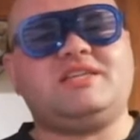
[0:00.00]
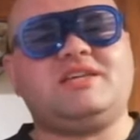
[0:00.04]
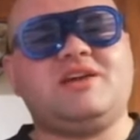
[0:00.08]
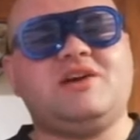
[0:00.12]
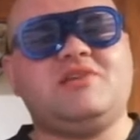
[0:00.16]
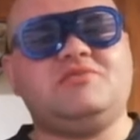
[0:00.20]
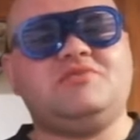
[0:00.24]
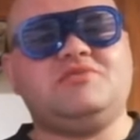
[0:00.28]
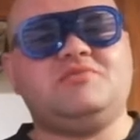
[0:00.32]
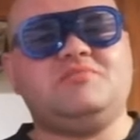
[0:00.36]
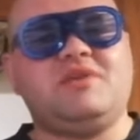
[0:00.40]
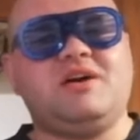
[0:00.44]
get
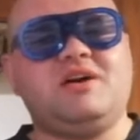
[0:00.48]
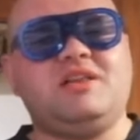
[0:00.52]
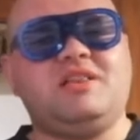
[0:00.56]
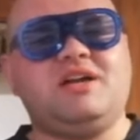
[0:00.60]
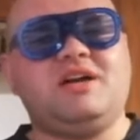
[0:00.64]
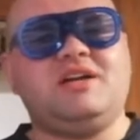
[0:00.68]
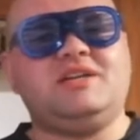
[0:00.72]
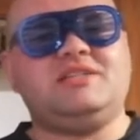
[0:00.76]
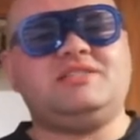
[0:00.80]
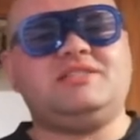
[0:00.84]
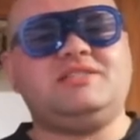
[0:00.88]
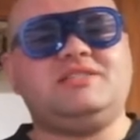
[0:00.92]
on to my
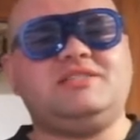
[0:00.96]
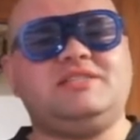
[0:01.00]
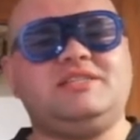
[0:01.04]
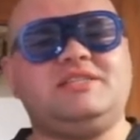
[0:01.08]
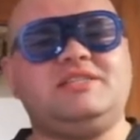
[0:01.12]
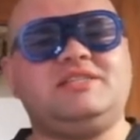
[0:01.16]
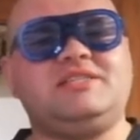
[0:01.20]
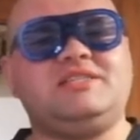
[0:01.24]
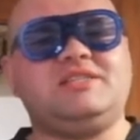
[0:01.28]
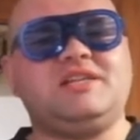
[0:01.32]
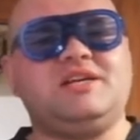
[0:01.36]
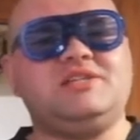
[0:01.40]
likes and
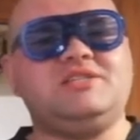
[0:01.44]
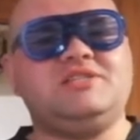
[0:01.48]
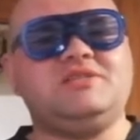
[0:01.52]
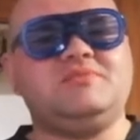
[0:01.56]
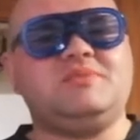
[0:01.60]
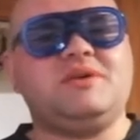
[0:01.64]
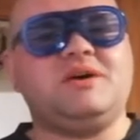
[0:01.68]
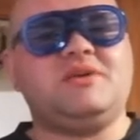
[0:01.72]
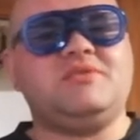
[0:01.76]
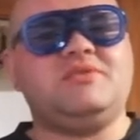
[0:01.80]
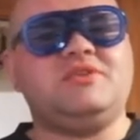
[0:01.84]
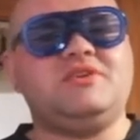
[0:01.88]
dislikes
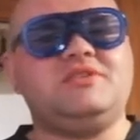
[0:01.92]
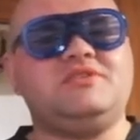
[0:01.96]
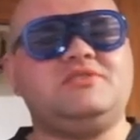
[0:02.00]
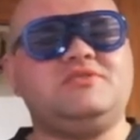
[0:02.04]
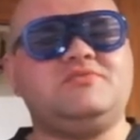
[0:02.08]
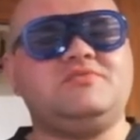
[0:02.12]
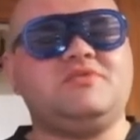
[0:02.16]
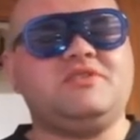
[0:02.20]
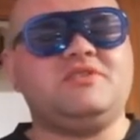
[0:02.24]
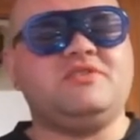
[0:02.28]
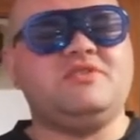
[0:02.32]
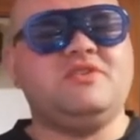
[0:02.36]
about
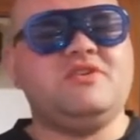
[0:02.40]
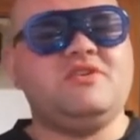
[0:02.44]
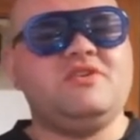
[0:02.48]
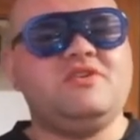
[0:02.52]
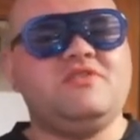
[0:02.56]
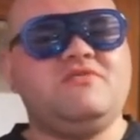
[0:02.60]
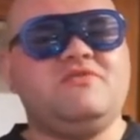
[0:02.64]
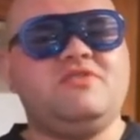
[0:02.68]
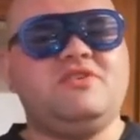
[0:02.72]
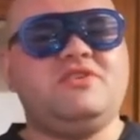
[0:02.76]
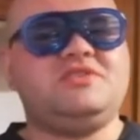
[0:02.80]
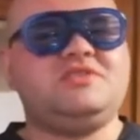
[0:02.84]
this one.
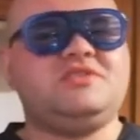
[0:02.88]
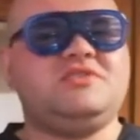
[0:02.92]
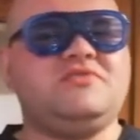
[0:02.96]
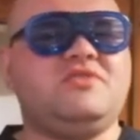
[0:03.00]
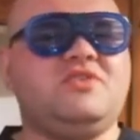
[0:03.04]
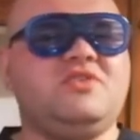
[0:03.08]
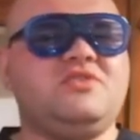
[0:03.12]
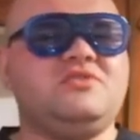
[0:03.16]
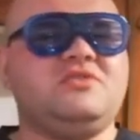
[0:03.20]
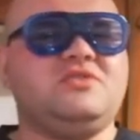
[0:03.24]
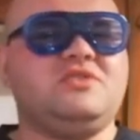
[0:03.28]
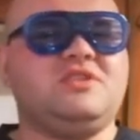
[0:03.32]
First of
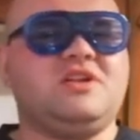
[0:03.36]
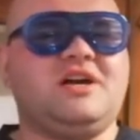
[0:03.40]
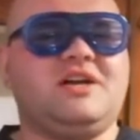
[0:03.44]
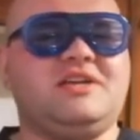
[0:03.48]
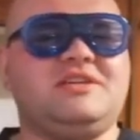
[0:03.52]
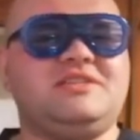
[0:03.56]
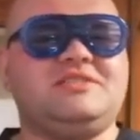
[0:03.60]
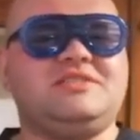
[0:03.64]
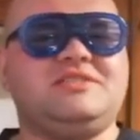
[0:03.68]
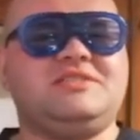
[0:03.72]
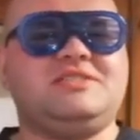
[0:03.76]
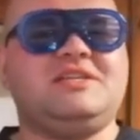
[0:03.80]
all, the
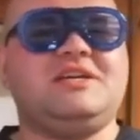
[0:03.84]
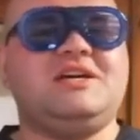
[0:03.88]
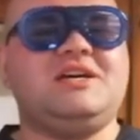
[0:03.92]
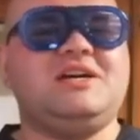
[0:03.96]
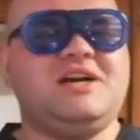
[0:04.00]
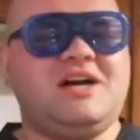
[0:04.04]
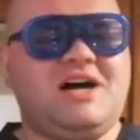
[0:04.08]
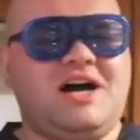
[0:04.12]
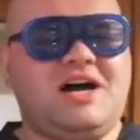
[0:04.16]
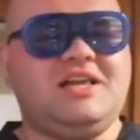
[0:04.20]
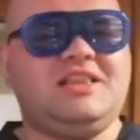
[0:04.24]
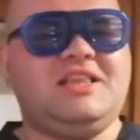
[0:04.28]
likes.
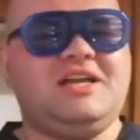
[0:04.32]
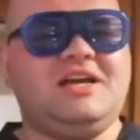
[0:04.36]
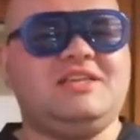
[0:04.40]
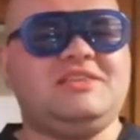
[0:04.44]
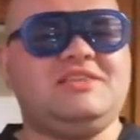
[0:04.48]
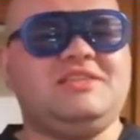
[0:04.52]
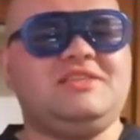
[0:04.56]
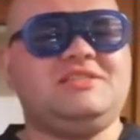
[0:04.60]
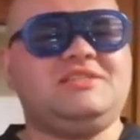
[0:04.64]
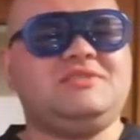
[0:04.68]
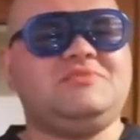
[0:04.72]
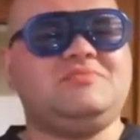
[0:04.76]
I
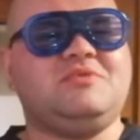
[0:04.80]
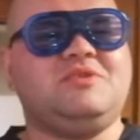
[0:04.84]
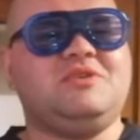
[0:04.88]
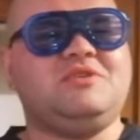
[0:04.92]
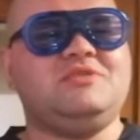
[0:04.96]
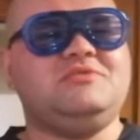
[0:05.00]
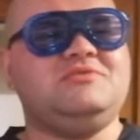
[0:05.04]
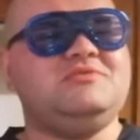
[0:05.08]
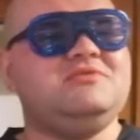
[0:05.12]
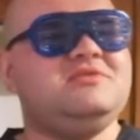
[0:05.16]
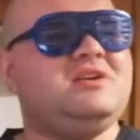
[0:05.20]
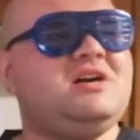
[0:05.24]
like this
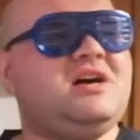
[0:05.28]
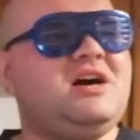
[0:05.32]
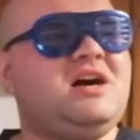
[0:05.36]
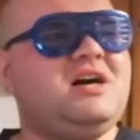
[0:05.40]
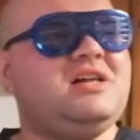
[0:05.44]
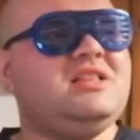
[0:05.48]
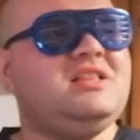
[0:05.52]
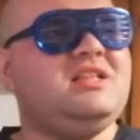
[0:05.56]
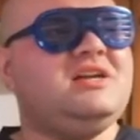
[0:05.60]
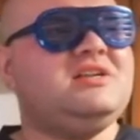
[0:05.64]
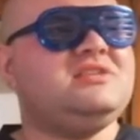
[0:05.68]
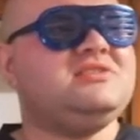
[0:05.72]
one.
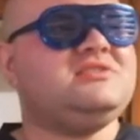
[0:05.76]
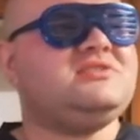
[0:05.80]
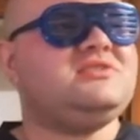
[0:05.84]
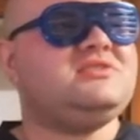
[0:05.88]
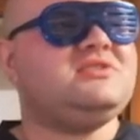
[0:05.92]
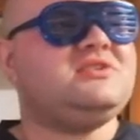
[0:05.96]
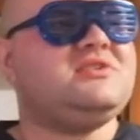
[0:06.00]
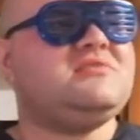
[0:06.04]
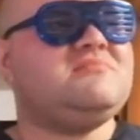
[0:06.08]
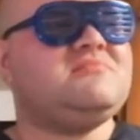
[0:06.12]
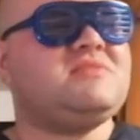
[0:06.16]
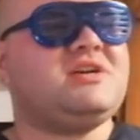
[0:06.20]
I liked
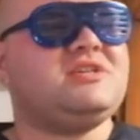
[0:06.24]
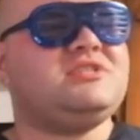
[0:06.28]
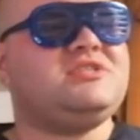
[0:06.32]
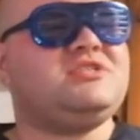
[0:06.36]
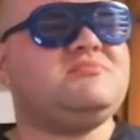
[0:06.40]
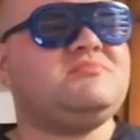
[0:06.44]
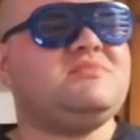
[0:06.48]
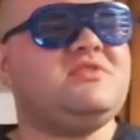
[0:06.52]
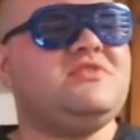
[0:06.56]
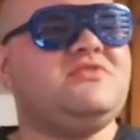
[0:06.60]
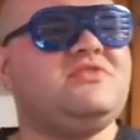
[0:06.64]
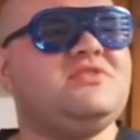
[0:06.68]
Matt
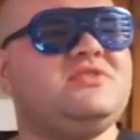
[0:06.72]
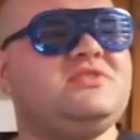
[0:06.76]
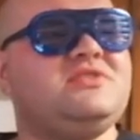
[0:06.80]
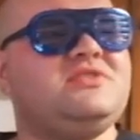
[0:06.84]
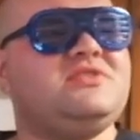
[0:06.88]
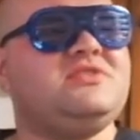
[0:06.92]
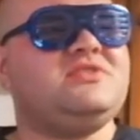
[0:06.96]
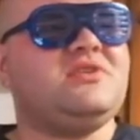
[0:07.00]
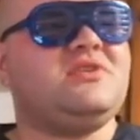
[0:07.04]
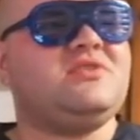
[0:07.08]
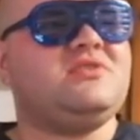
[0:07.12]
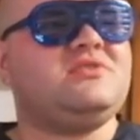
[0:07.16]
Smith as
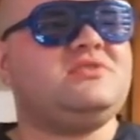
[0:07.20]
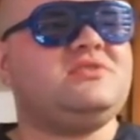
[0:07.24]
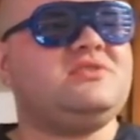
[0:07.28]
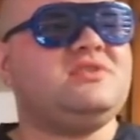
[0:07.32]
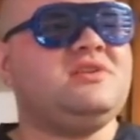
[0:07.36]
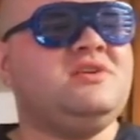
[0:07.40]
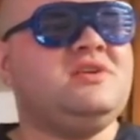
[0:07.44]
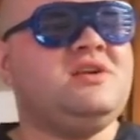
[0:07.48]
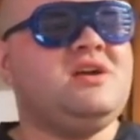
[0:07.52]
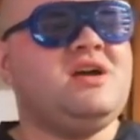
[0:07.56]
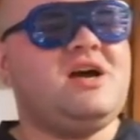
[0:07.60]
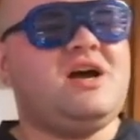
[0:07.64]
the
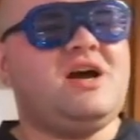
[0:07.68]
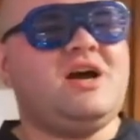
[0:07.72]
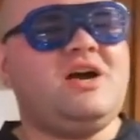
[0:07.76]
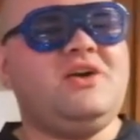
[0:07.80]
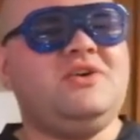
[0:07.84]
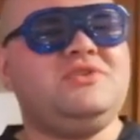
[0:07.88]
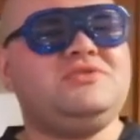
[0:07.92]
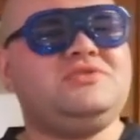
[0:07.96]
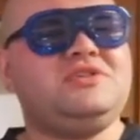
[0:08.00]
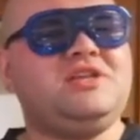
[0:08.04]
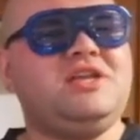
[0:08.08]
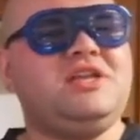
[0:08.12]
Doctor. I
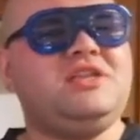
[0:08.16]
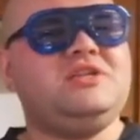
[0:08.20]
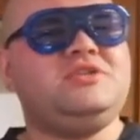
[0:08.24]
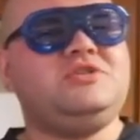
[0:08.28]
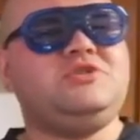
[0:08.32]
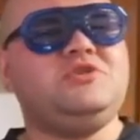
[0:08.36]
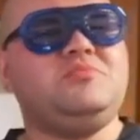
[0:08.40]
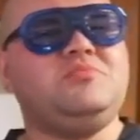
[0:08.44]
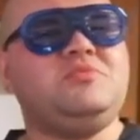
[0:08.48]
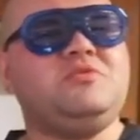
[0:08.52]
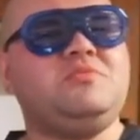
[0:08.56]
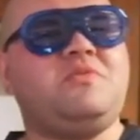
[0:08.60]
also like the
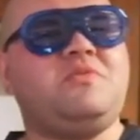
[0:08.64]
double